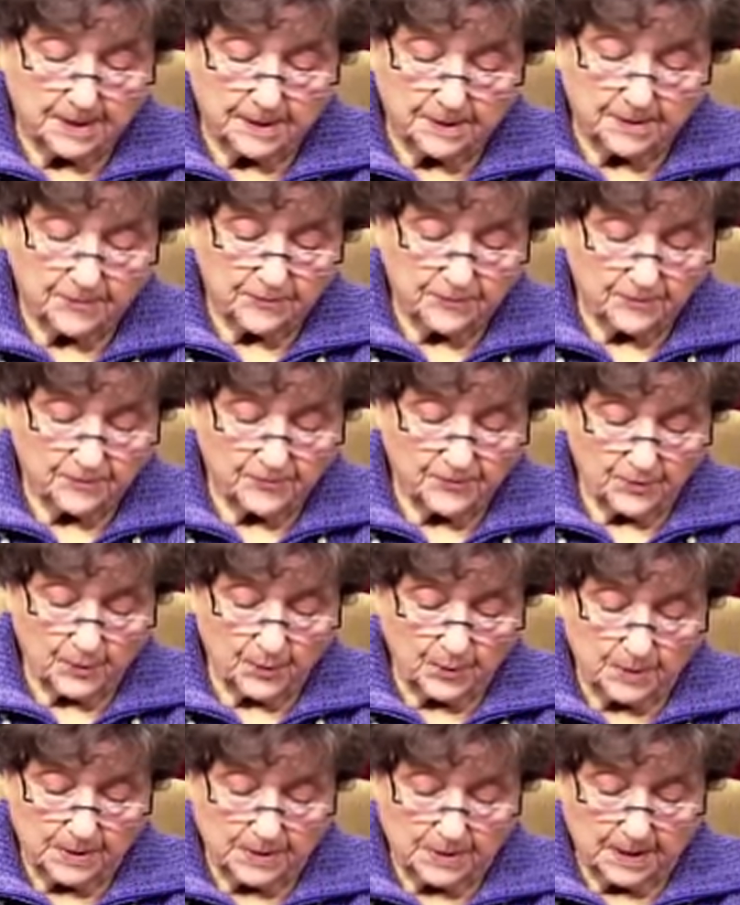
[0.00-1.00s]
Linda from
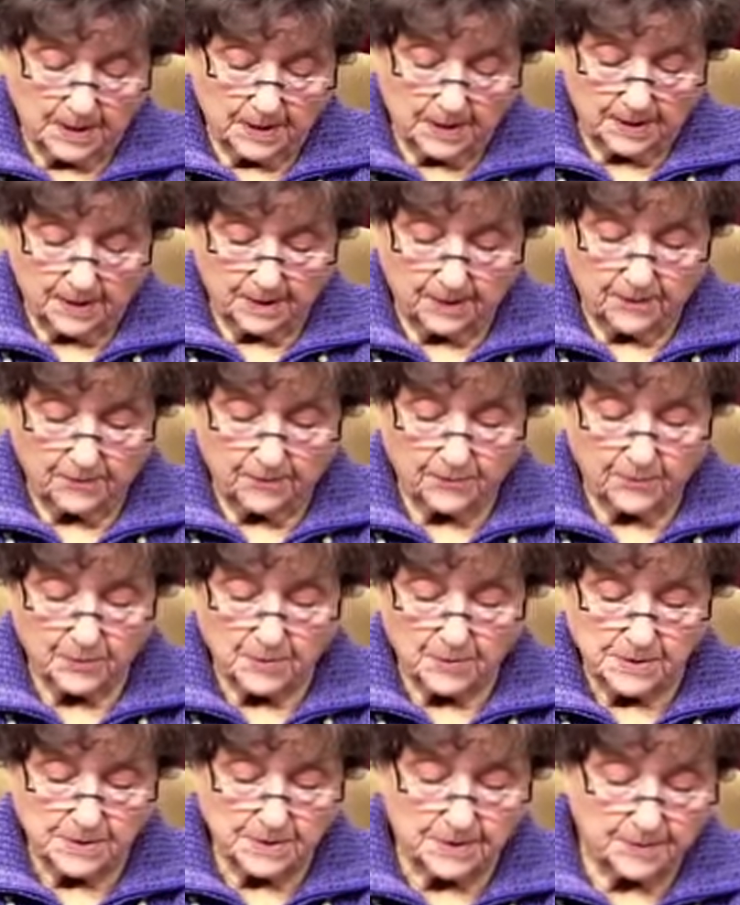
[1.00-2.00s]
Floyd County
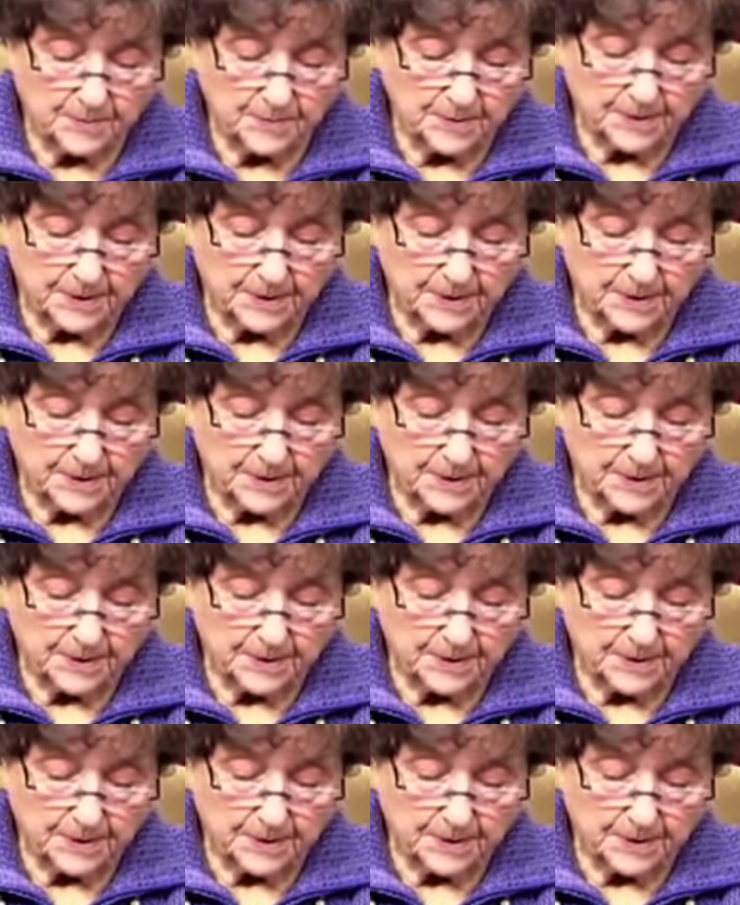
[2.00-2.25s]
for